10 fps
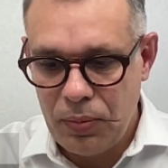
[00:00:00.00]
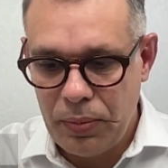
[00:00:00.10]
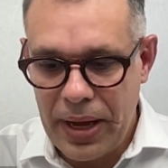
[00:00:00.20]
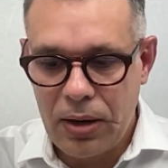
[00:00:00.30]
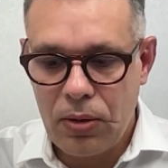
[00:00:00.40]

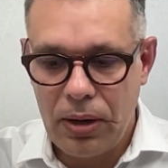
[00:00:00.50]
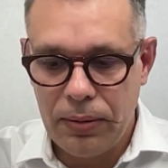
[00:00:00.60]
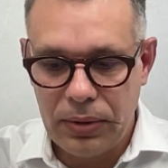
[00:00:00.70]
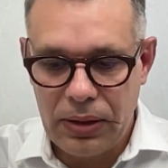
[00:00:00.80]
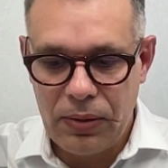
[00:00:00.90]

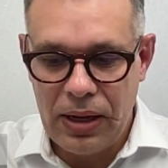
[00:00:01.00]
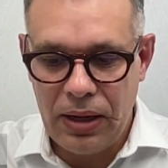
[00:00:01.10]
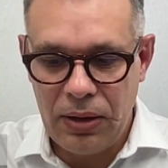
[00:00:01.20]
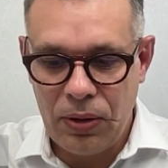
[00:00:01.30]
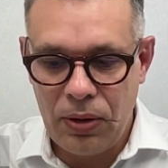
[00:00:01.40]
background
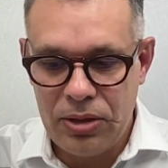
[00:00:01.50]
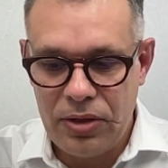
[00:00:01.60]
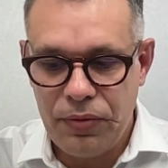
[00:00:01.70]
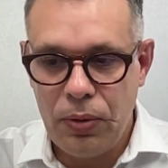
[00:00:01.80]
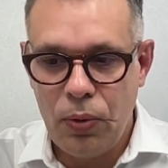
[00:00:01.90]
or a
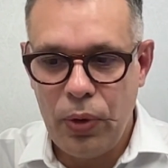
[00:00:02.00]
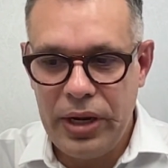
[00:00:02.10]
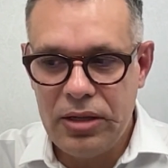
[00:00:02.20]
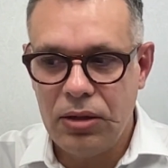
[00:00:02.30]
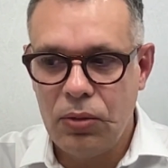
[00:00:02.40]
different
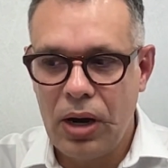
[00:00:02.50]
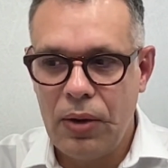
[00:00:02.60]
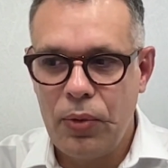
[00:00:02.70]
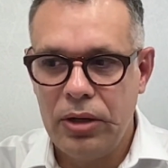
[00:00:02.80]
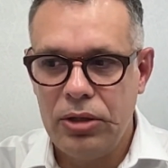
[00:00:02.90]
reason why
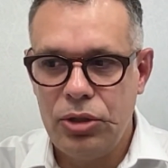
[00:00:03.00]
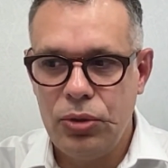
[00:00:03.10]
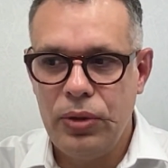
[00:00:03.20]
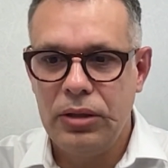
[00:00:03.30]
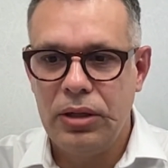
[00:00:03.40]
we are
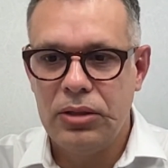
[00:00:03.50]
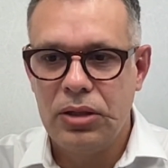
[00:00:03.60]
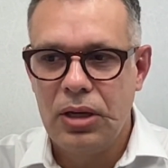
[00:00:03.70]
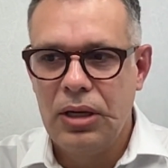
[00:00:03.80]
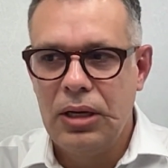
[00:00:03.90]
doing this.
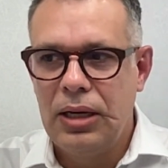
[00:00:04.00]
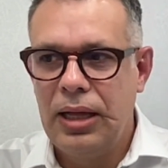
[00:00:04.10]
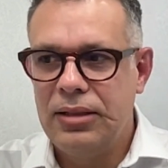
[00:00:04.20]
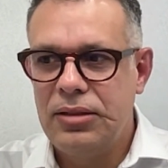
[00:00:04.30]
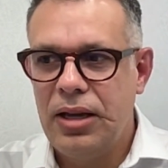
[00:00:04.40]

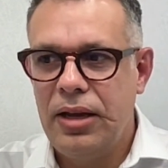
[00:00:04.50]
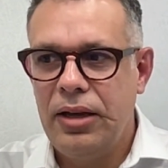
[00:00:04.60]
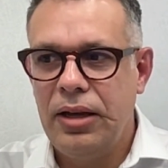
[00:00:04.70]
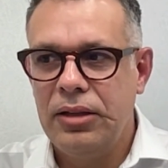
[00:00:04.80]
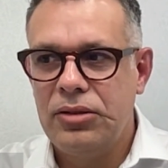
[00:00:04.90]
Let's say
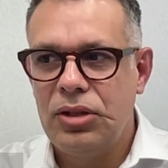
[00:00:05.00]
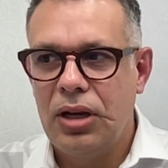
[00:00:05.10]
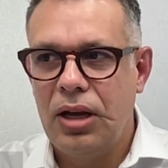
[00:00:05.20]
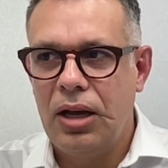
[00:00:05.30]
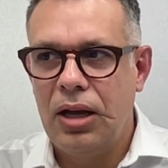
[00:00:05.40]
it's
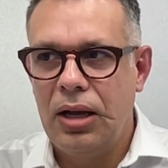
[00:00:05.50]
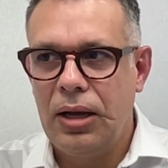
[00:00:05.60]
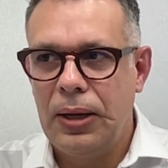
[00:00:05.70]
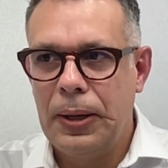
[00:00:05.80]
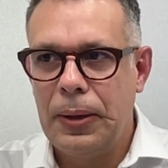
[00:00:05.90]

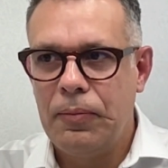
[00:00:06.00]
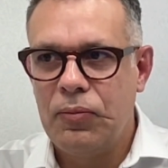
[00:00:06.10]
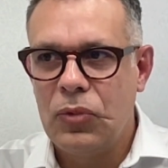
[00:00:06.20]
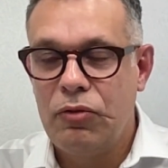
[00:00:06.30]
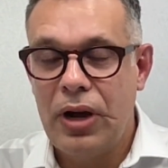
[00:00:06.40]
a
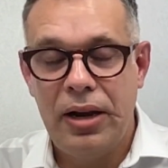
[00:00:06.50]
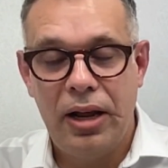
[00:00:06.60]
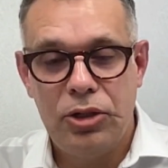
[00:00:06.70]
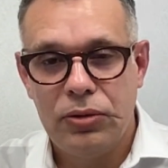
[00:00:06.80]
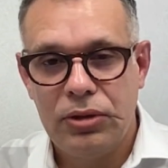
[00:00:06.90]

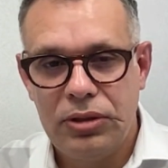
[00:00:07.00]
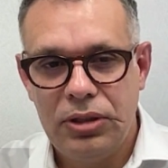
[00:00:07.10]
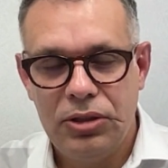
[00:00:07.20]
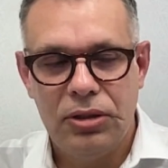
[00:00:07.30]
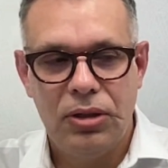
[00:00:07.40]
financial
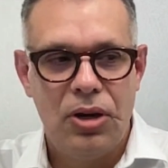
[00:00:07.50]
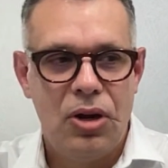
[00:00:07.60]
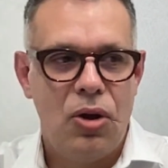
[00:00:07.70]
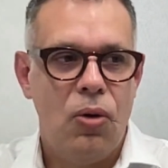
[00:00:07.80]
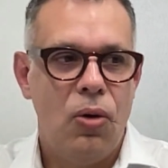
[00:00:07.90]
decision,
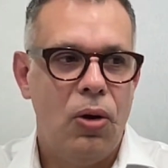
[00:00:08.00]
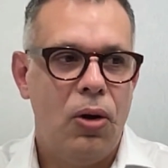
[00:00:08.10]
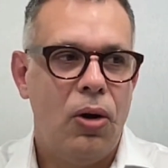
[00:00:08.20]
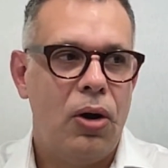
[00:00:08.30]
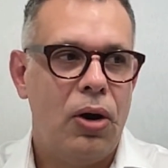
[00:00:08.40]

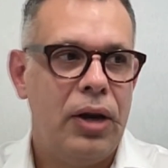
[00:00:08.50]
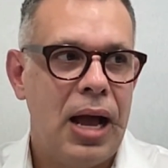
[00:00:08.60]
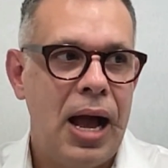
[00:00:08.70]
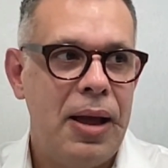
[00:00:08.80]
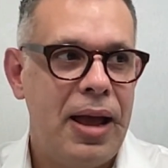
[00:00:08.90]
or
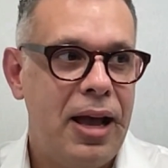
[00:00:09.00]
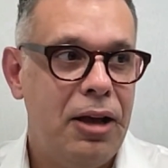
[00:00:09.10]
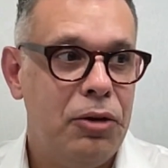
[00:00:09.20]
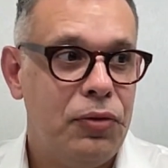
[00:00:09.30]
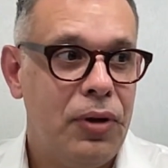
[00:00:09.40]
I
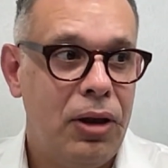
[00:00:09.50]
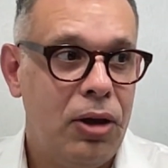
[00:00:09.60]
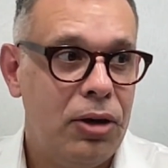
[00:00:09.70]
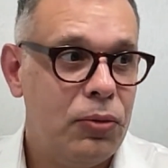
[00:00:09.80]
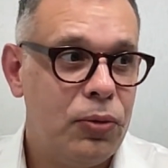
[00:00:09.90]
have a
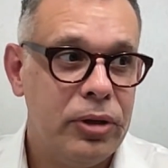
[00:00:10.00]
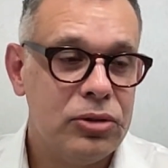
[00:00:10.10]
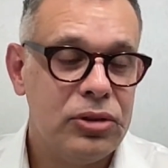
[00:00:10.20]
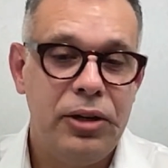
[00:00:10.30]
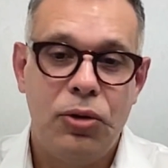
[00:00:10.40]
lot of real
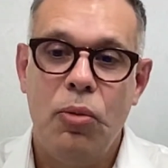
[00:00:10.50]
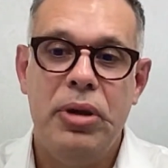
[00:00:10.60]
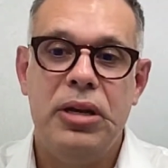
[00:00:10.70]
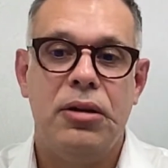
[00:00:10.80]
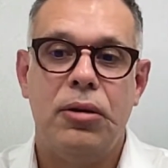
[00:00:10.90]
estate
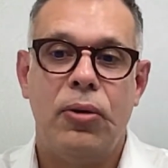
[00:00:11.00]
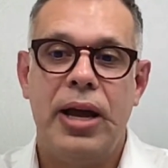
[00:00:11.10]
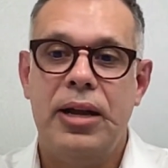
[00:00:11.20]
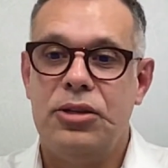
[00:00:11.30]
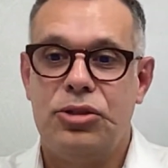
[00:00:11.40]
committed
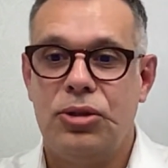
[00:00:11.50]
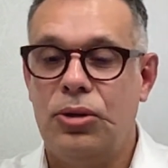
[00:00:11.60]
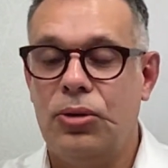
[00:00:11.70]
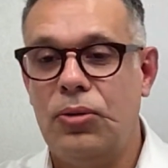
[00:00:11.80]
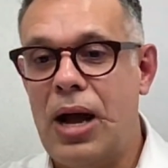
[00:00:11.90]
already.
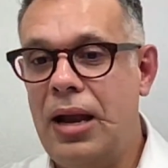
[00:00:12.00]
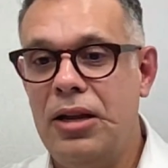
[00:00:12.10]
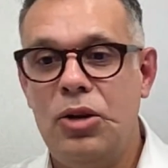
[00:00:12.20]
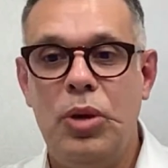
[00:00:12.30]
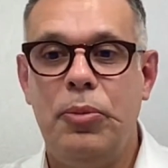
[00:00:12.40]
So I
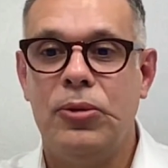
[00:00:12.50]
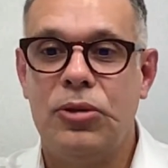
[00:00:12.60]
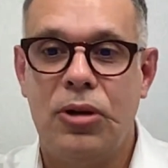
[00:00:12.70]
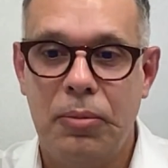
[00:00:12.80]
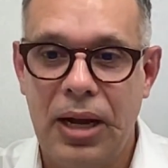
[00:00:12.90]
need people to
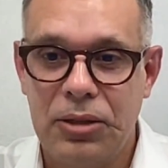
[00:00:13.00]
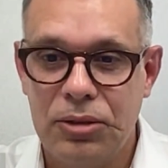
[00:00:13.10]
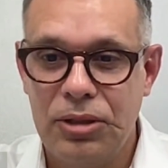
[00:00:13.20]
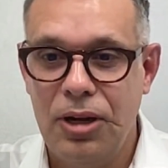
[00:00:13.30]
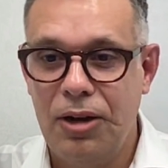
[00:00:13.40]
come back to
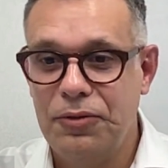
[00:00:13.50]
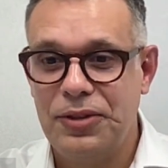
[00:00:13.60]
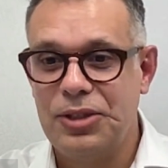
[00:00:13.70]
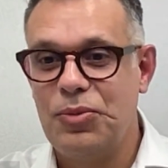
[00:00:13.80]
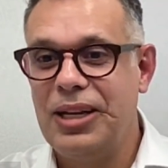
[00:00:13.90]
the
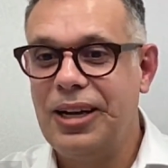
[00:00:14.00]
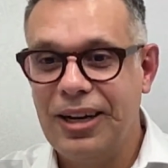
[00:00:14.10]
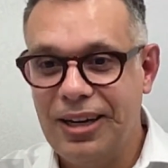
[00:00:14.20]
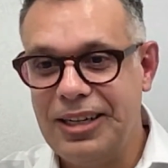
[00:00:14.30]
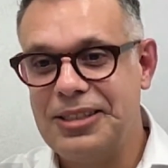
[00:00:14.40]
office
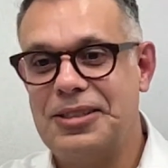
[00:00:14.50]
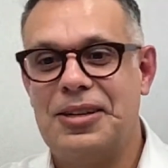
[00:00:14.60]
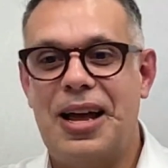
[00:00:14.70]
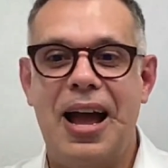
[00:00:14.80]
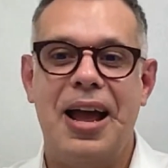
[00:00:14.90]
because
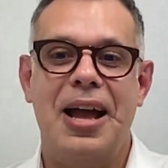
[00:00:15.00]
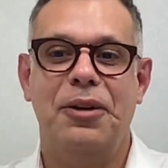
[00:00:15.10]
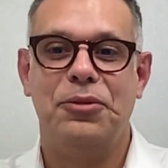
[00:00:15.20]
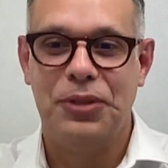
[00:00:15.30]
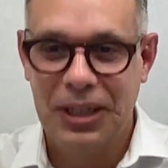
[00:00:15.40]
I have